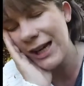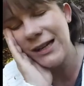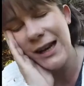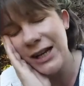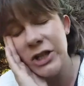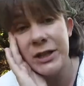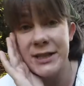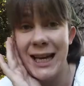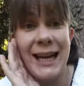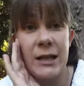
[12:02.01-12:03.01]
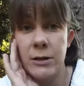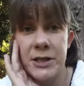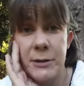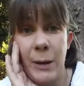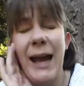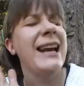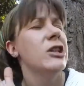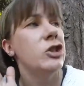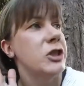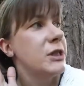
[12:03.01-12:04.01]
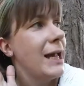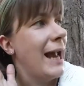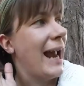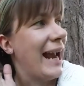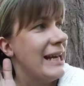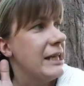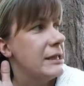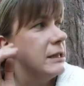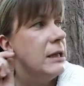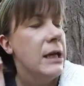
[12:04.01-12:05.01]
I just hate gossip. I just hate it.